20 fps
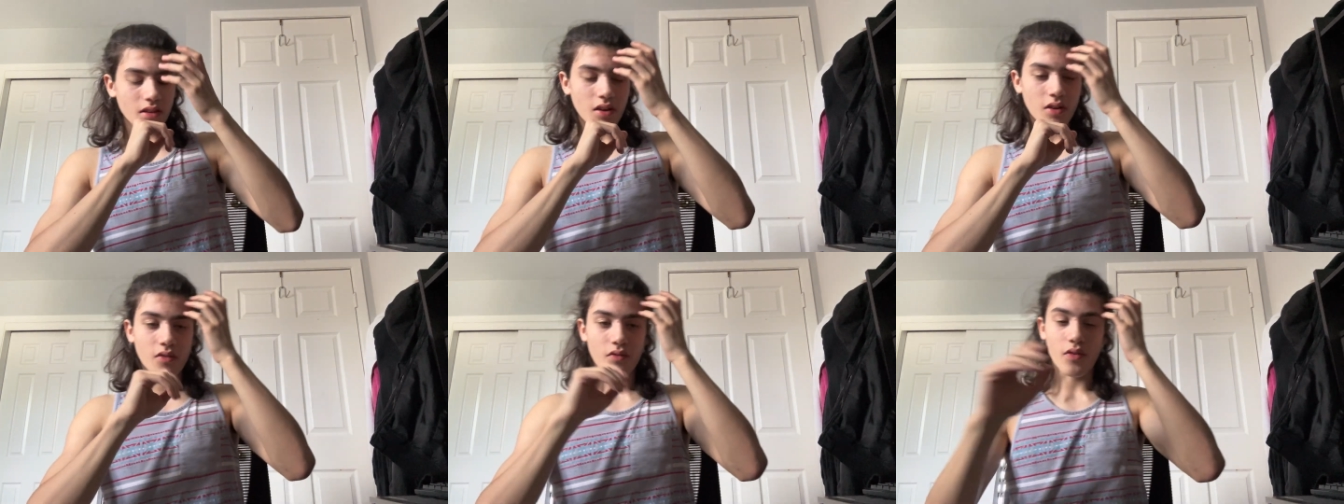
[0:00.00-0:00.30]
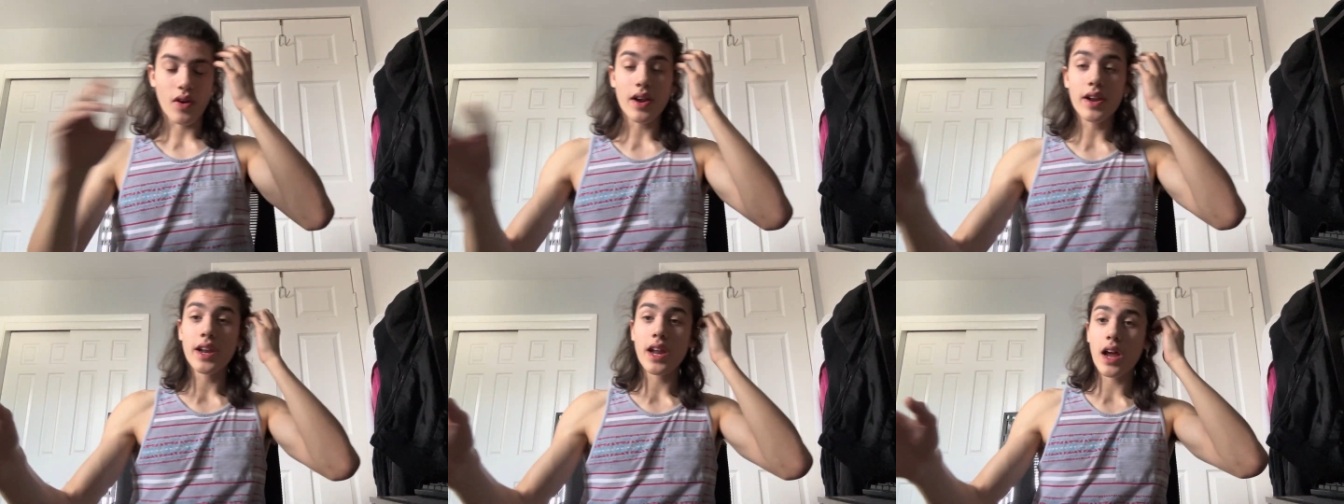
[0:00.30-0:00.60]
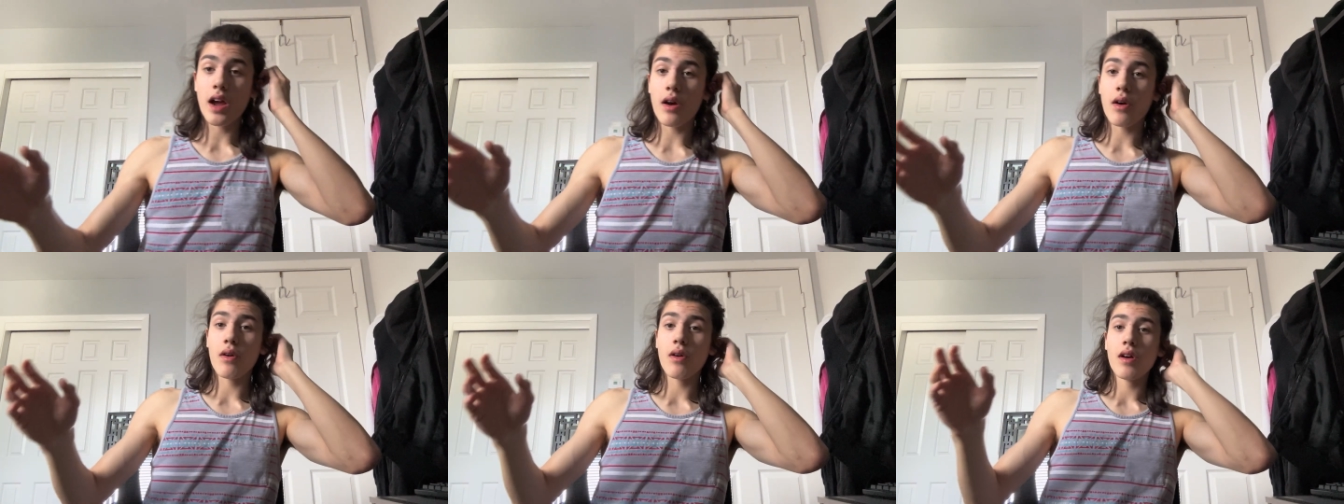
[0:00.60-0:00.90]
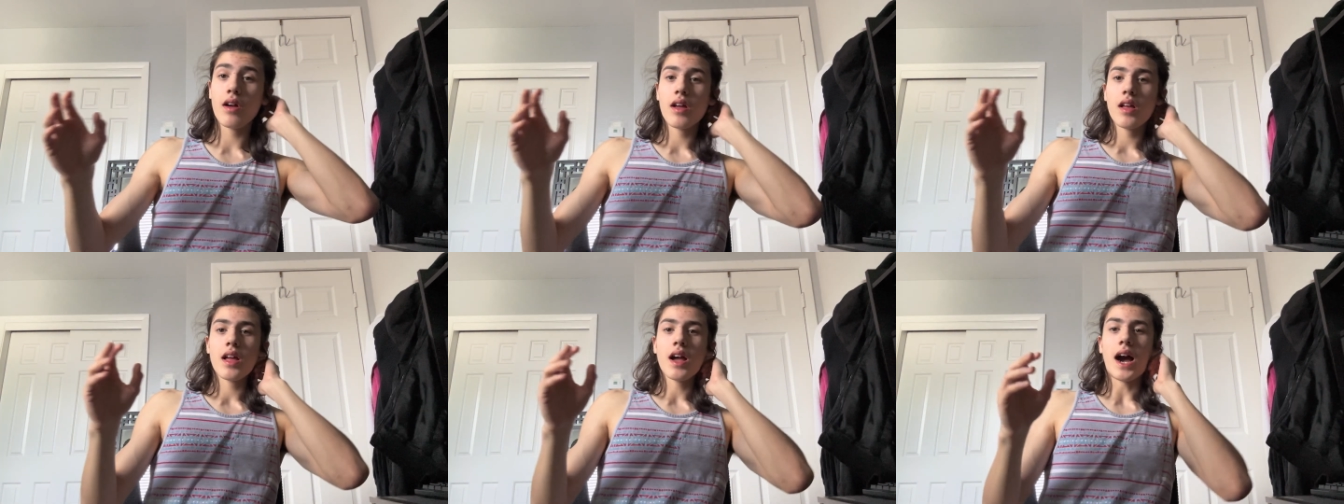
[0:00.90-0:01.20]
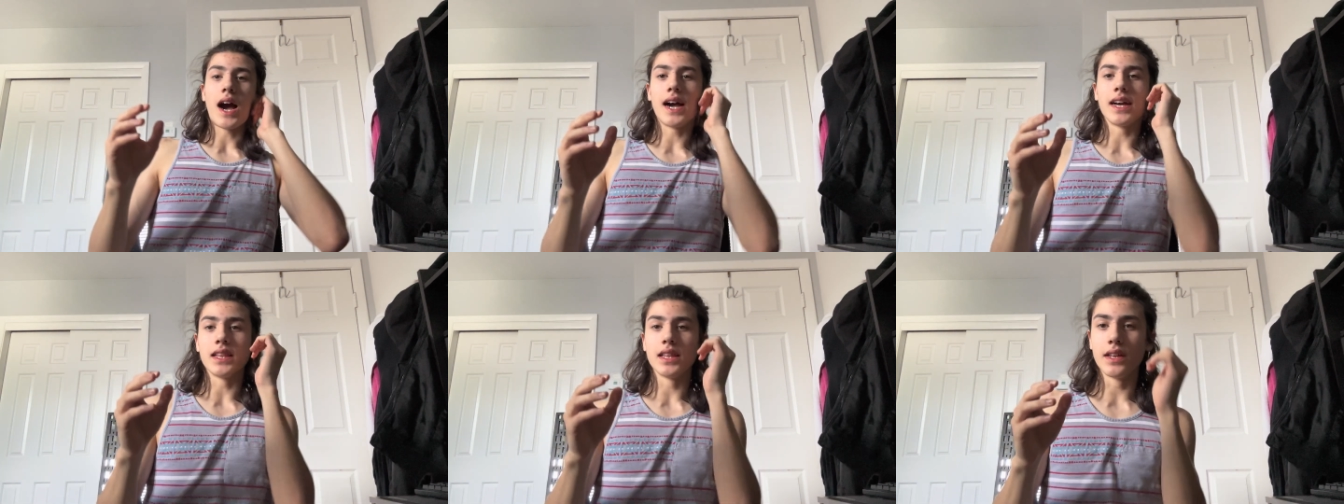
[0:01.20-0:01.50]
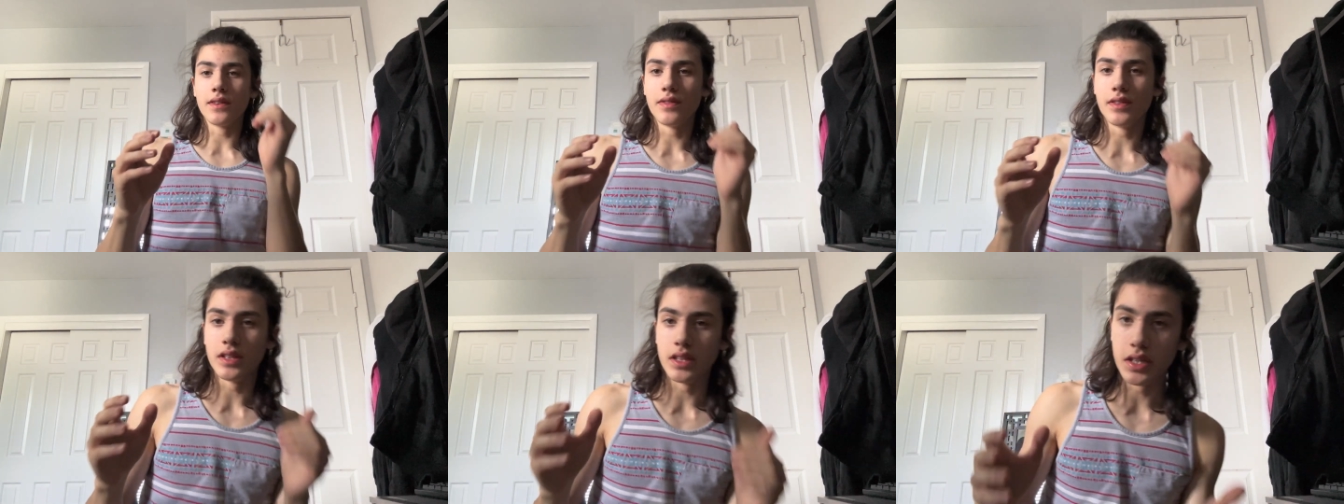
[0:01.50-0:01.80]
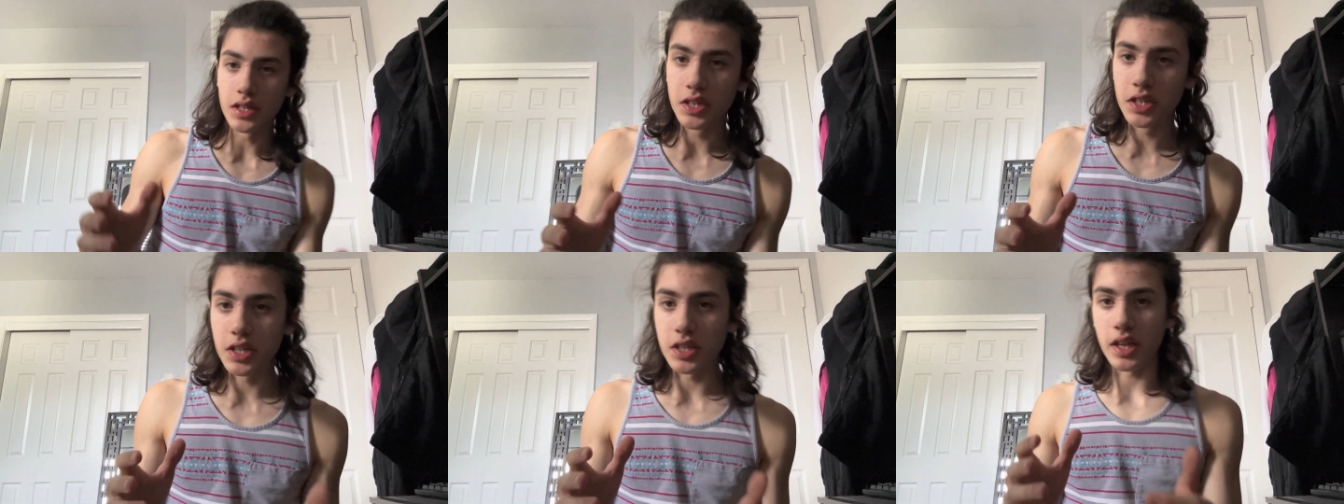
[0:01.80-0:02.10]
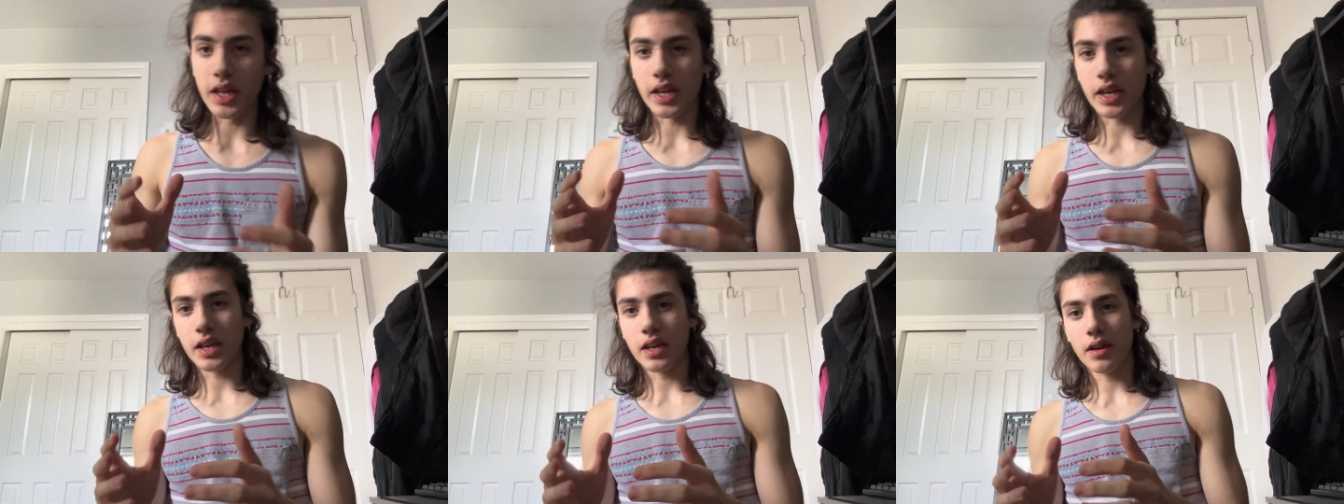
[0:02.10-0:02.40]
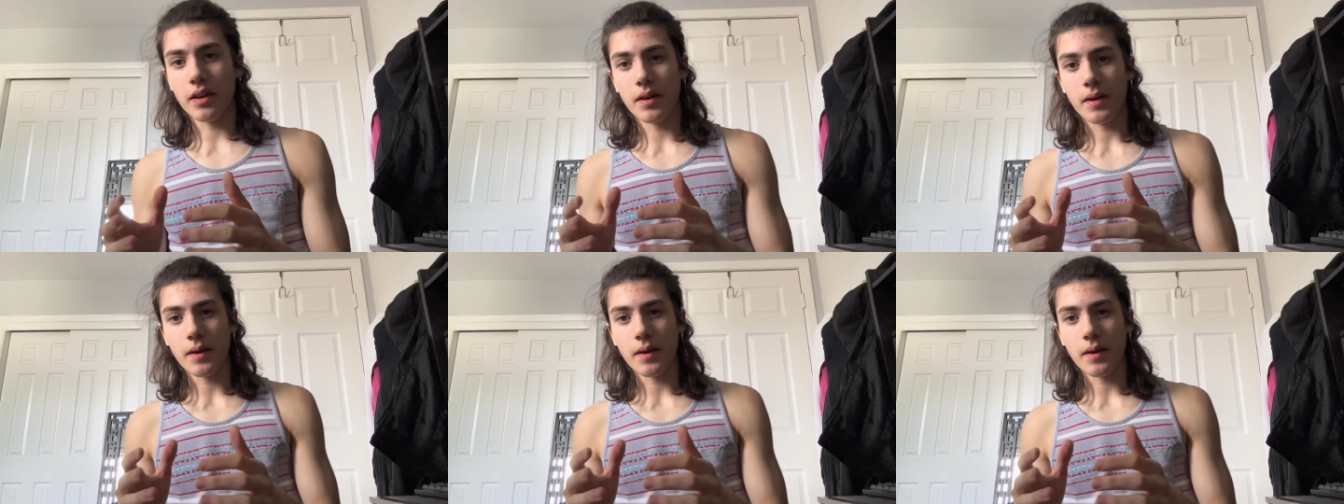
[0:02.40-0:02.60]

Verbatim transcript: Right now, I live in this like